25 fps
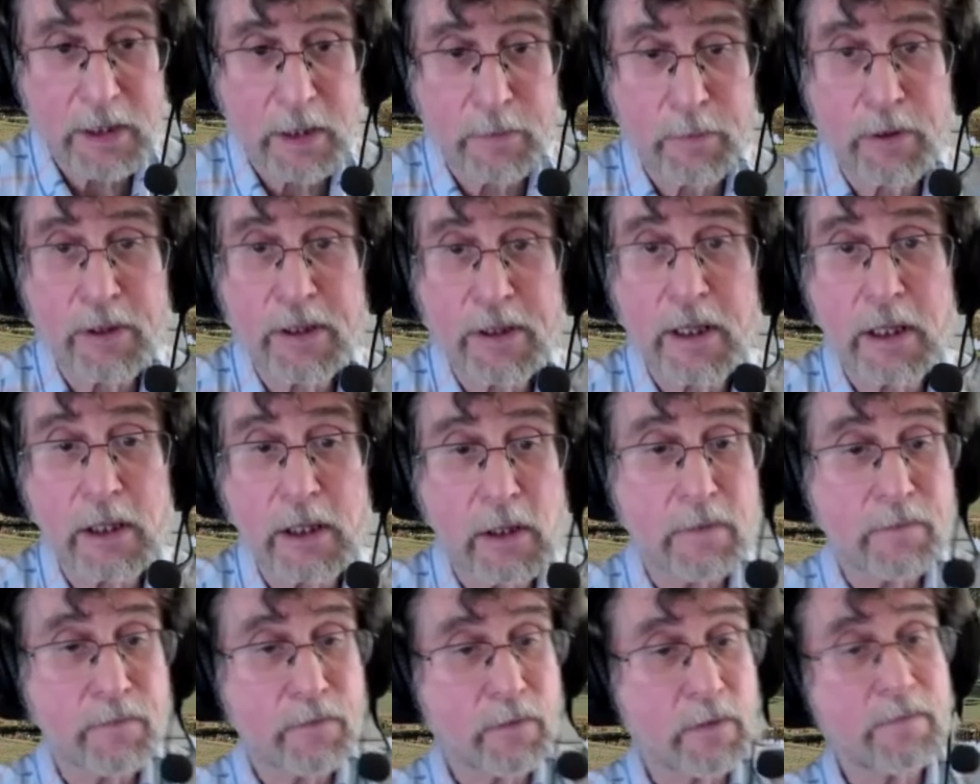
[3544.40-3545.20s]
Deborah,
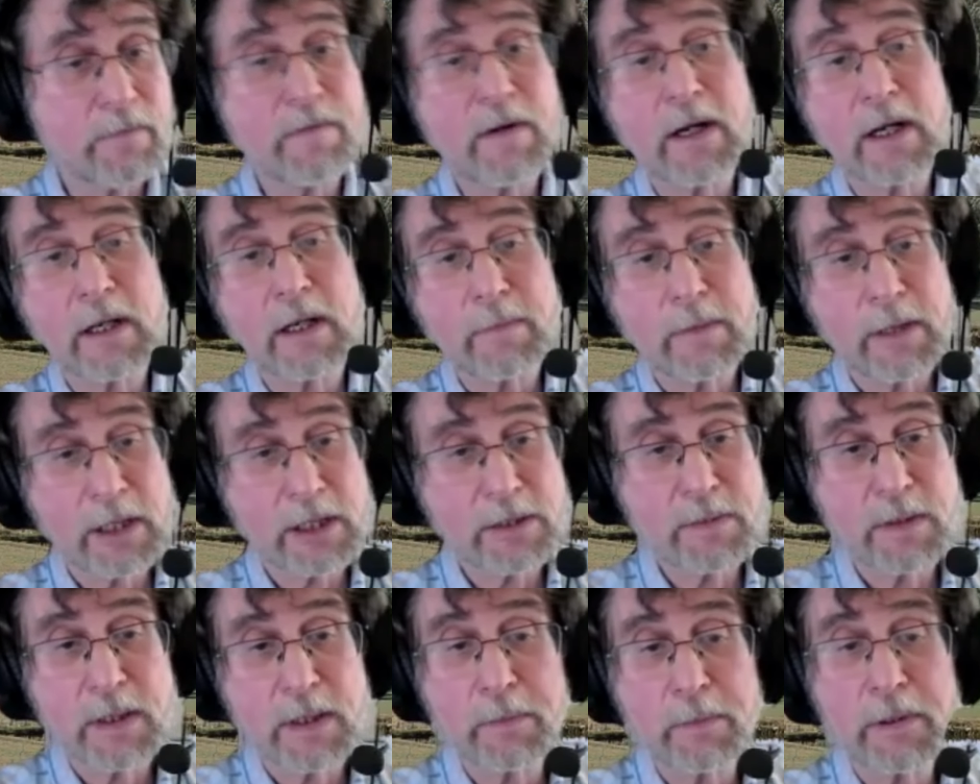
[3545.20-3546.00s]
thank you for inviting me.
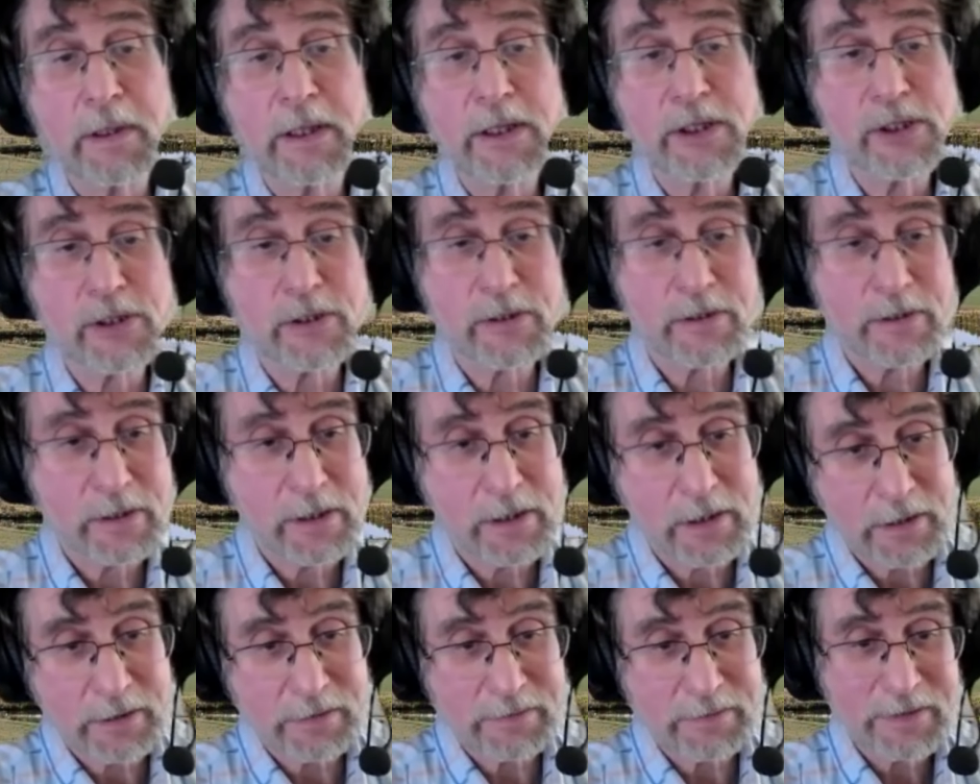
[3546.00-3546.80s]
It's been a pleasure.
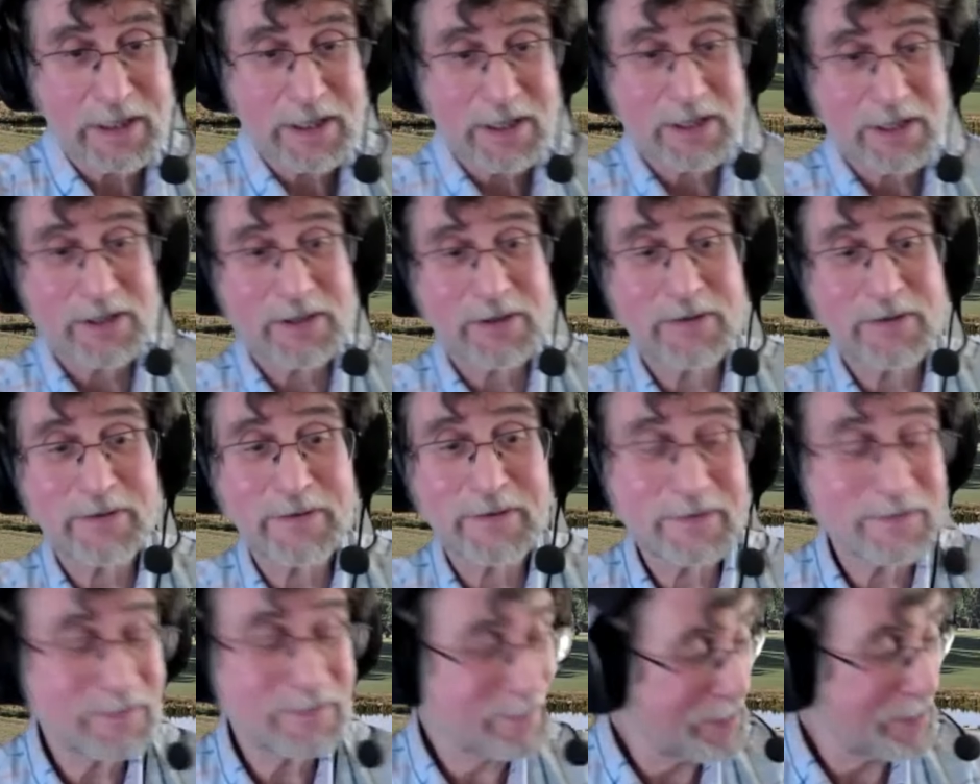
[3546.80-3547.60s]

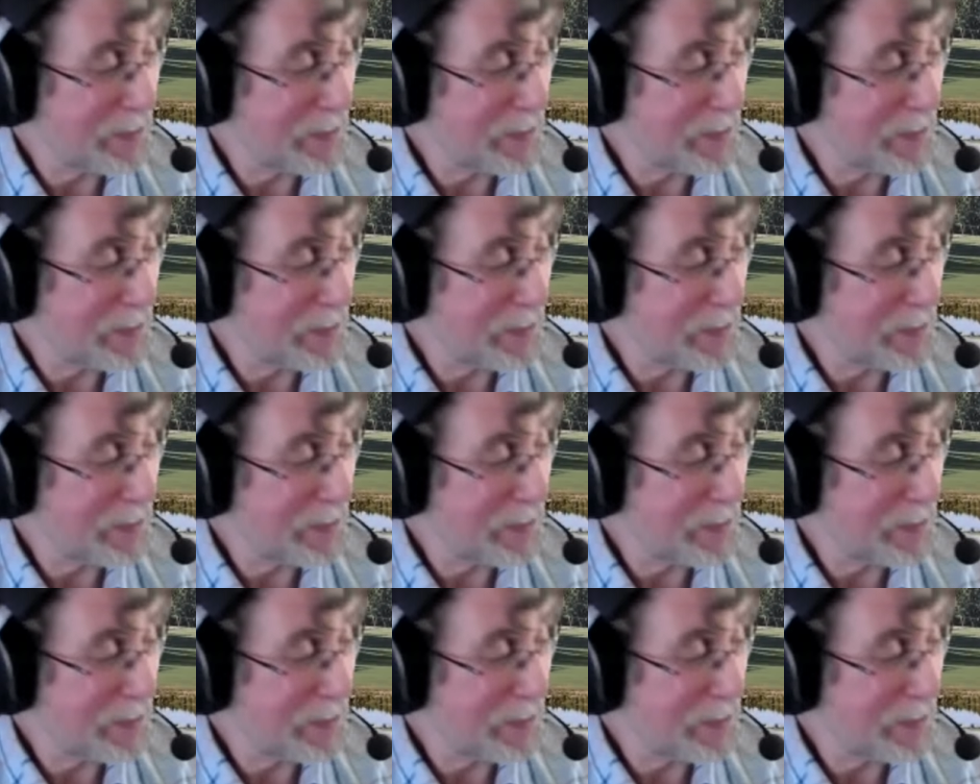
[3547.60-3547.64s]
You